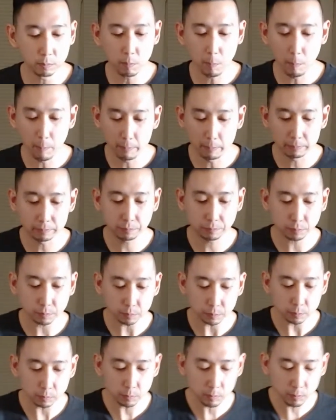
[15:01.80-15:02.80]
get one of
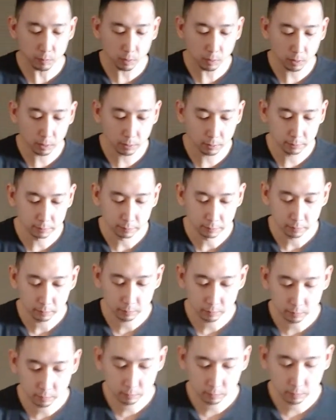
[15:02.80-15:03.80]
these
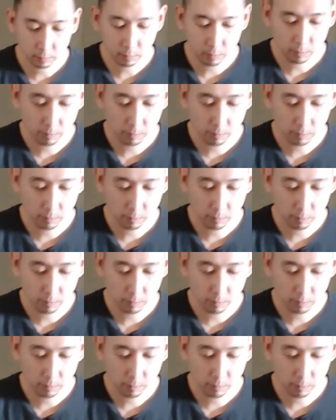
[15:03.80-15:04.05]
stoves. This